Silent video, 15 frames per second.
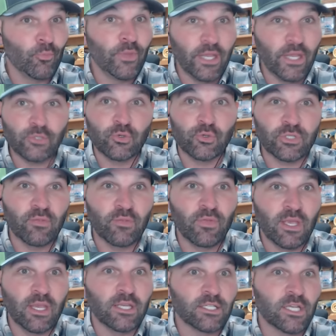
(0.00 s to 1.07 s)
the interesting
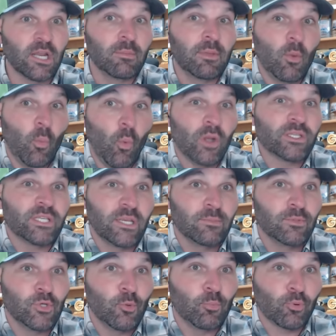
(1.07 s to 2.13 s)
thing is going to be what
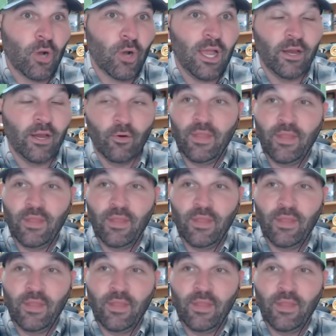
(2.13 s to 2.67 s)
teams do prior,